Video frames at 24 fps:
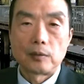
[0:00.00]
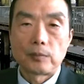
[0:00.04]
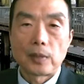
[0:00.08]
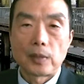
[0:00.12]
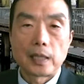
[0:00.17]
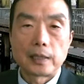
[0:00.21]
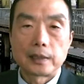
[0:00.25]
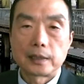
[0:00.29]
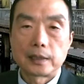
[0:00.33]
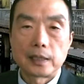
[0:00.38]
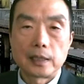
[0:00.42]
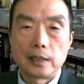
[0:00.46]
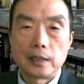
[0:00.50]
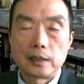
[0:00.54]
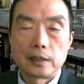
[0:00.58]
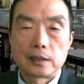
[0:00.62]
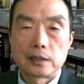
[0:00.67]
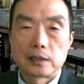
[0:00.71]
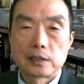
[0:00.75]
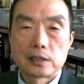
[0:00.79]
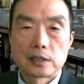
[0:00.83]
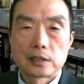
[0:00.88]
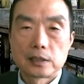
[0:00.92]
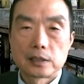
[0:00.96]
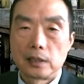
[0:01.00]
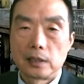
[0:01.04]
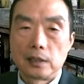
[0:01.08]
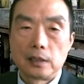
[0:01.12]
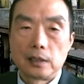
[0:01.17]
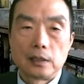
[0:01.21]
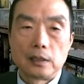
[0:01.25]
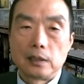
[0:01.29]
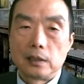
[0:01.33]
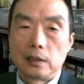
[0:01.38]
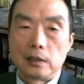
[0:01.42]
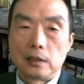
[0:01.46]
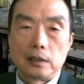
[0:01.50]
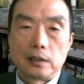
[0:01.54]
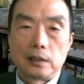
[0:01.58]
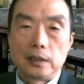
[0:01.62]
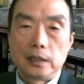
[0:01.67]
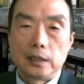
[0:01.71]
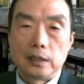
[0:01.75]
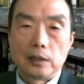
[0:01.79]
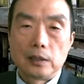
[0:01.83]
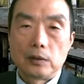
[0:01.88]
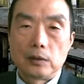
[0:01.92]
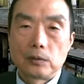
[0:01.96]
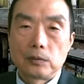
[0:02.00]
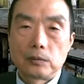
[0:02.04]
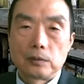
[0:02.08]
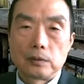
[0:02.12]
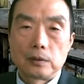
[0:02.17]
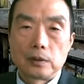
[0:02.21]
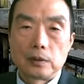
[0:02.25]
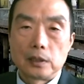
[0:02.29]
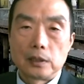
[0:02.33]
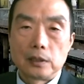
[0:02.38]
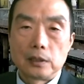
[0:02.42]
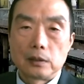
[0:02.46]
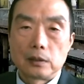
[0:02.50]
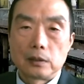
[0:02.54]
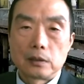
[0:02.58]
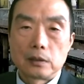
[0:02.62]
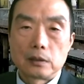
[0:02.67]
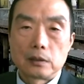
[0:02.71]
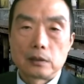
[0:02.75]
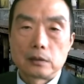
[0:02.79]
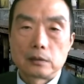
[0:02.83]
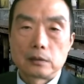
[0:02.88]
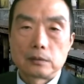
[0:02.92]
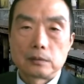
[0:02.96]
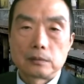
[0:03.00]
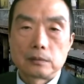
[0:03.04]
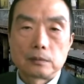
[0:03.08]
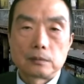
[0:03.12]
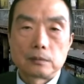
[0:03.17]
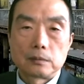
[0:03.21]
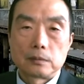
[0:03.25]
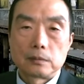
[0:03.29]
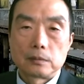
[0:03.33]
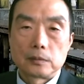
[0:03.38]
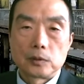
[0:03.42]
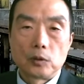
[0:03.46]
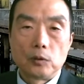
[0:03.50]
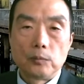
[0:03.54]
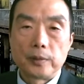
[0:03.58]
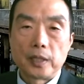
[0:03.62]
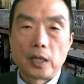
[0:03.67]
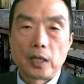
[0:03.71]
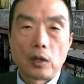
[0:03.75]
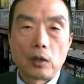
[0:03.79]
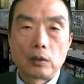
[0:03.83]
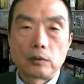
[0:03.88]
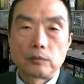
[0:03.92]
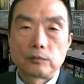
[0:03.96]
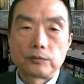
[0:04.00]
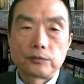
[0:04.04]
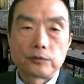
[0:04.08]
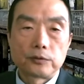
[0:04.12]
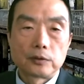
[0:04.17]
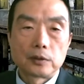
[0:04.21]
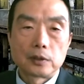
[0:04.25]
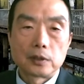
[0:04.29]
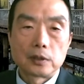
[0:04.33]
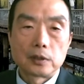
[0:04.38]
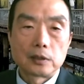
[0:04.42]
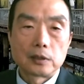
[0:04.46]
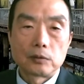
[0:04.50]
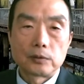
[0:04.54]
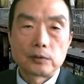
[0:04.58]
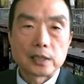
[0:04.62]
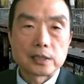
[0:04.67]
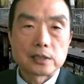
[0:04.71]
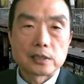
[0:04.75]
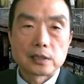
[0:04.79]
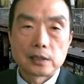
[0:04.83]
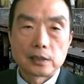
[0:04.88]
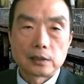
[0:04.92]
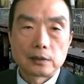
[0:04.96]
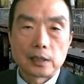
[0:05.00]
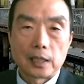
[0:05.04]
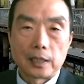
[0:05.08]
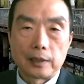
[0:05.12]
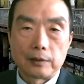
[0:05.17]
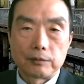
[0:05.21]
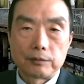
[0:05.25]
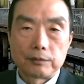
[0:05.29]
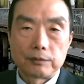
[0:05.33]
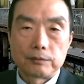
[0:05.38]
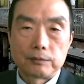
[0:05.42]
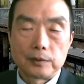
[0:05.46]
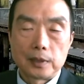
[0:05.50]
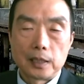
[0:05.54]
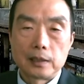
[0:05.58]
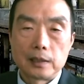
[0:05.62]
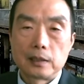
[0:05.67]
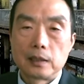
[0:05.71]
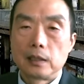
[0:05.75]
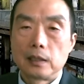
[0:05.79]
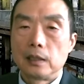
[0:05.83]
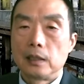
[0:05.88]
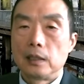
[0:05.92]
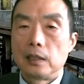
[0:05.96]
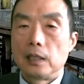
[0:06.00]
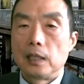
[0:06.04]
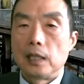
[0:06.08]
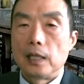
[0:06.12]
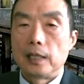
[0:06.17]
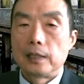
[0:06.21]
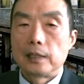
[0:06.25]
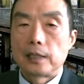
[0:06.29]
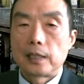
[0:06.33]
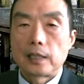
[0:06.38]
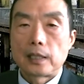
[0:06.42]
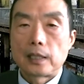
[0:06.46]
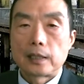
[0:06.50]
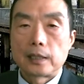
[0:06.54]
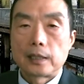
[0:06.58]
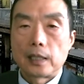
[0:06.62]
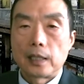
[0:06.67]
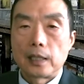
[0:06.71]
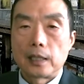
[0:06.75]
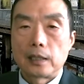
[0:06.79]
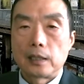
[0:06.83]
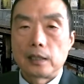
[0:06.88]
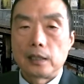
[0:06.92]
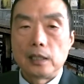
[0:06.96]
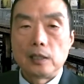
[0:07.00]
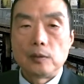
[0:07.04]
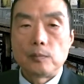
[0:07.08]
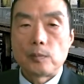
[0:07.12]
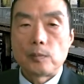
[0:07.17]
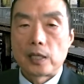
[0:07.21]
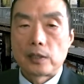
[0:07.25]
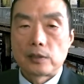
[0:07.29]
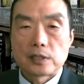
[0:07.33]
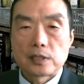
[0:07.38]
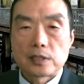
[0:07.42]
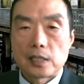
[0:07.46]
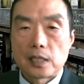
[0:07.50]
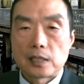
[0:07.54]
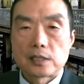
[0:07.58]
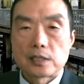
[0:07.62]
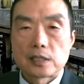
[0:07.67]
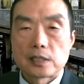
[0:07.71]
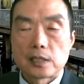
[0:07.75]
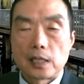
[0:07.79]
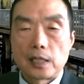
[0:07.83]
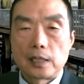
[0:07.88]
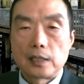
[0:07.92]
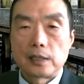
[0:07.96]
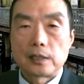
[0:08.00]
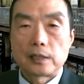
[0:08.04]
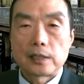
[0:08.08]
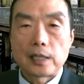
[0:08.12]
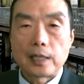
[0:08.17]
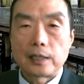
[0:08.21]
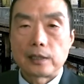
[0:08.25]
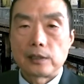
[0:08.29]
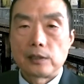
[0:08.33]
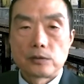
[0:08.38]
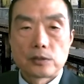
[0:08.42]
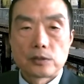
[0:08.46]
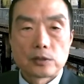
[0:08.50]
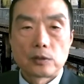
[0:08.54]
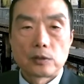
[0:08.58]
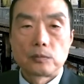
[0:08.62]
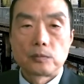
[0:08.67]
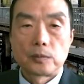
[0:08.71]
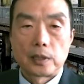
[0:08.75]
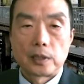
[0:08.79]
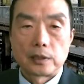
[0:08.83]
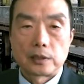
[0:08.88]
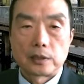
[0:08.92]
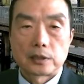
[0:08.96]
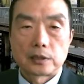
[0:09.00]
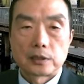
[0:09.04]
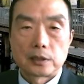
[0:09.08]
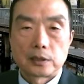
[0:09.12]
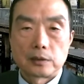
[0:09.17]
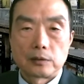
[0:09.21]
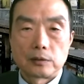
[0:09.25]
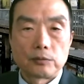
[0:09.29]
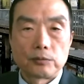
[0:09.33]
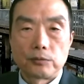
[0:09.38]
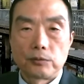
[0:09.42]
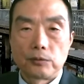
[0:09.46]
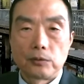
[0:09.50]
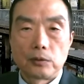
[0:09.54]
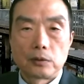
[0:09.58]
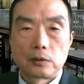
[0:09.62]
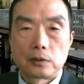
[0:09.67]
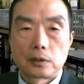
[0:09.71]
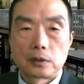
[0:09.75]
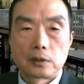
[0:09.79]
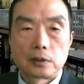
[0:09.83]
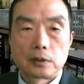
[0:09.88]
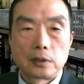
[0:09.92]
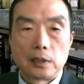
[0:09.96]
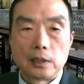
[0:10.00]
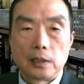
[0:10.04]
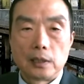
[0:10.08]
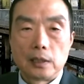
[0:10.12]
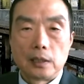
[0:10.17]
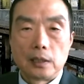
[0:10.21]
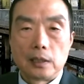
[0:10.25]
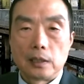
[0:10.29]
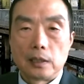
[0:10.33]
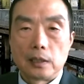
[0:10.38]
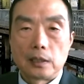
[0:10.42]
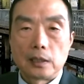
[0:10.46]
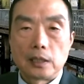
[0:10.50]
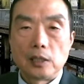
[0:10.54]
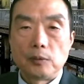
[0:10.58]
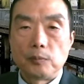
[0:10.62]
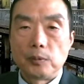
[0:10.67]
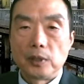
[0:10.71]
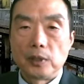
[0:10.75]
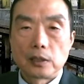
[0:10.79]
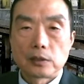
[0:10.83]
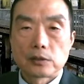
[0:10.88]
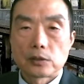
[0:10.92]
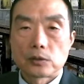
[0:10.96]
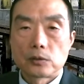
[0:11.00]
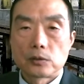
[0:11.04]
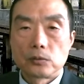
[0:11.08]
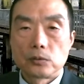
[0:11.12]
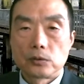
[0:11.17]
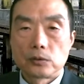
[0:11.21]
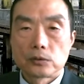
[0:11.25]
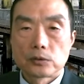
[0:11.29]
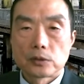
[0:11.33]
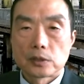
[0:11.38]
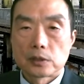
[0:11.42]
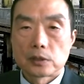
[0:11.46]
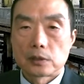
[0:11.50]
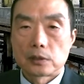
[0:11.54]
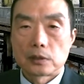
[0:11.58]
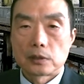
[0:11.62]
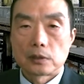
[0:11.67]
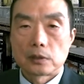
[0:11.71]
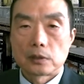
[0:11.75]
my kids, you know, they're going to be harmed for the rest of their life, right? And then I get emails that say, thank you so much for keeping the schools